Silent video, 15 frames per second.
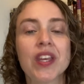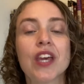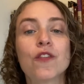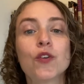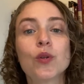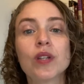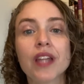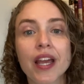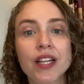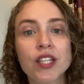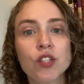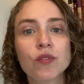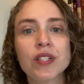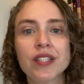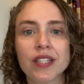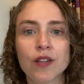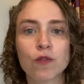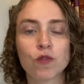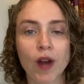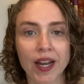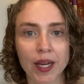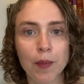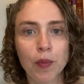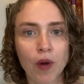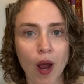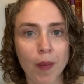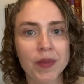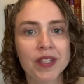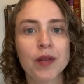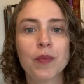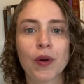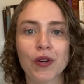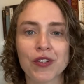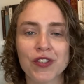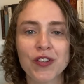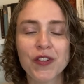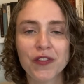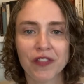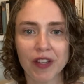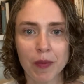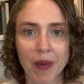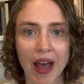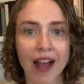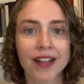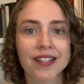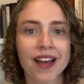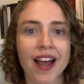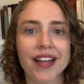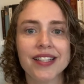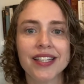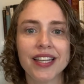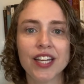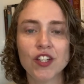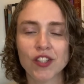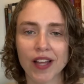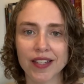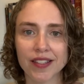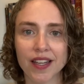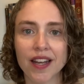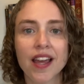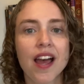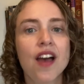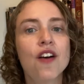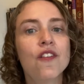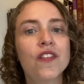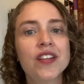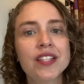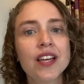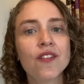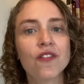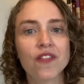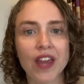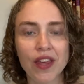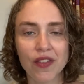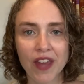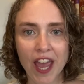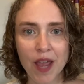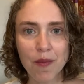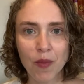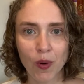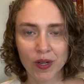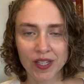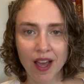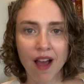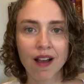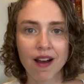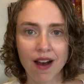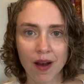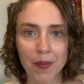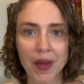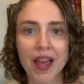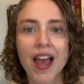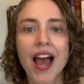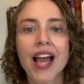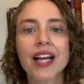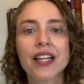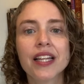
if you'd like to receive writing prompts and personal feedback tied to each lesson, visit faithkmore.com and